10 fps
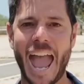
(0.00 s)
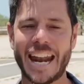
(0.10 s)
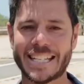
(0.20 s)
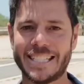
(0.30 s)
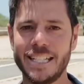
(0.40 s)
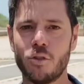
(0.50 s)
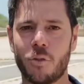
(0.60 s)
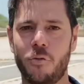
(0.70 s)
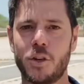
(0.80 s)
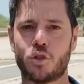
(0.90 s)
and a senior
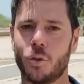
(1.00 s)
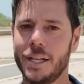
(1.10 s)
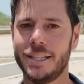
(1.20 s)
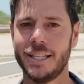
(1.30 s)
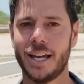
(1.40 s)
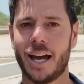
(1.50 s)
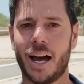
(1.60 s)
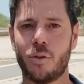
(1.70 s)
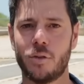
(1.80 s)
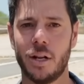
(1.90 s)
official in
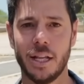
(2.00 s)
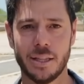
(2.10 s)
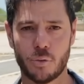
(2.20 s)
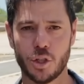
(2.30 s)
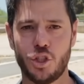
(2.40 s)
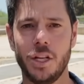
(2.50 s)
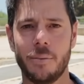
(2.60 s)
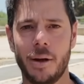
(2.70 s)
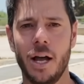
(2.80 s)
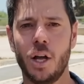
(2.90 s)
Tehran in the
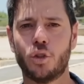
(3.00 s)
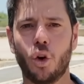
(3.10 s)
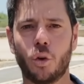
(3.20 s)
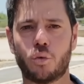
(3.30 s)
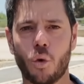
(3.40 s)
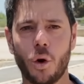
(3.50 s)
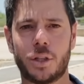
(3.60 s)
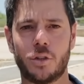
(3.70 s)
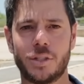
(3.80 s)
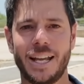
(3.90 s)
regime told
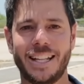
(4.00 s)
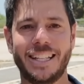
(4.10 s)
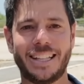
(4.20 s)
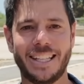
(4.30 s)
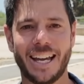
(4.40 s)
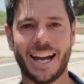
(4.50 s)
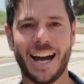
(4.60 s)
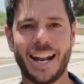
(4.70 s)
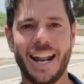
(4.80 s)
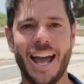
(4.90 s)
Reuters that
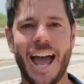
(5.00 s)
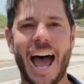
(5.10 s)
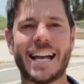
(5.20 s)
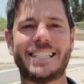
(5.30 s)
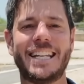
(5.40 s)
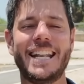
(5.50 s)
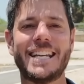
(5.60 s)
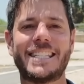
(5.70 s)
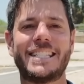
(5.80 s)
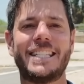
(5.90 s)
Tehran has the
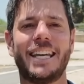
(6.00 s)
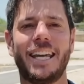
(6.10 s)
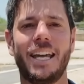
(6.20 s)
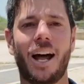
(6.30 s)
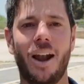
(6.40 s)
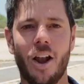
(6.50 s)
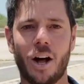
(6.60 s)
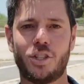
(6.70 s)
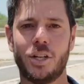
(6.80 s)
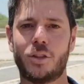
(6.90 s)
necessary
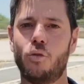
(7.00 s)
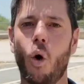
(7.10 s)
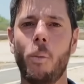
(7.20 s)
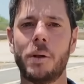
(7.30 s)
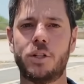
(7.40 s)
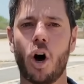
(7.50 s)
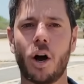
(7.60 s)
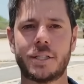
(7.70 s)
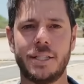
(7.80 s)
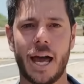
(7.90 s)
logic to open
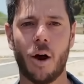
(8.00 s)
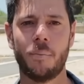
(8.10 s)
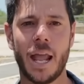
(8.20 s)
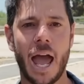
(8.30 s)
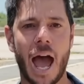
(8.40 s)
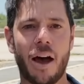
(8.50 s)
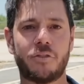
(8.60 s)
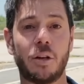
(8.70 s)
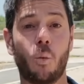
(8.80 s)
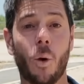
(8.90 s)
talks now
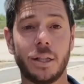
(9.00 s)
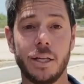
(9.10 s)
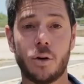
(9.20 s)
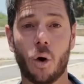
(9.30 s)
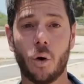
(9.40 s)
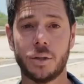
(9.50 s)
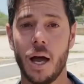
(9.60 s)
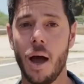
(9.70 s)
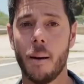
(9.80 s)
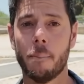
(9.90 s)
after what he called
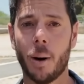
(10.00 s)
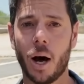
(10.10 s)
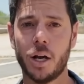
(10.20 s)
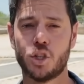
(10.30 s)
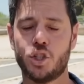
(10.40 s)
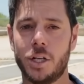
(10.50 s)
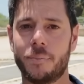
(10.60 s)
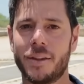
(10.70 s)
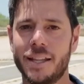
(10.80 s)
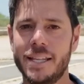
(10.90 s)

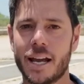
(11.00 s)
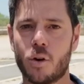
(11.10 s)
punishing the